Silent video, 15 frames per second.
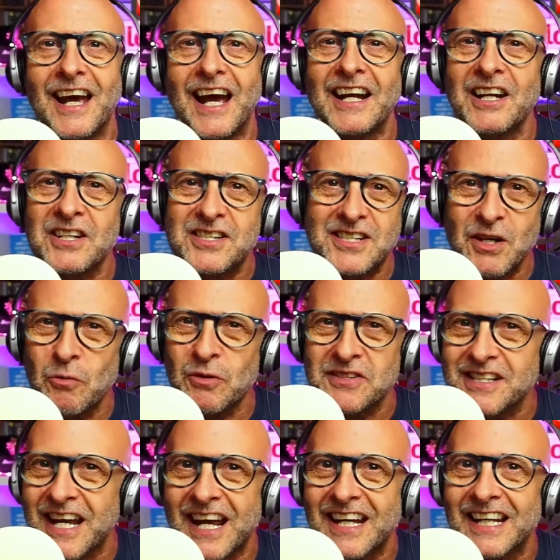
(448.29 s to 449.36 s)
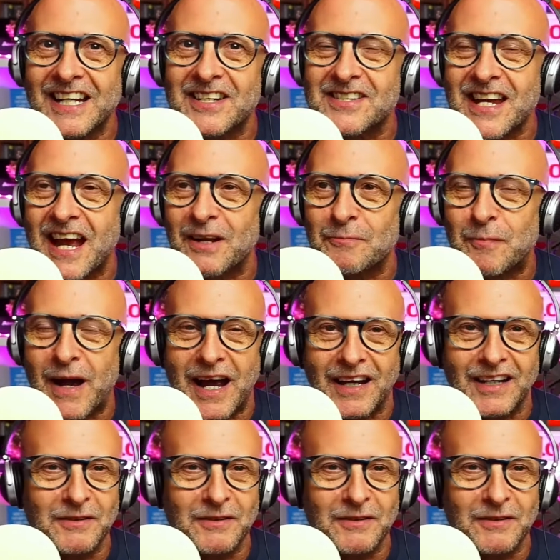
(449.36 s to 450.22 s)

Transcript: and I still wasn't getting any sound back.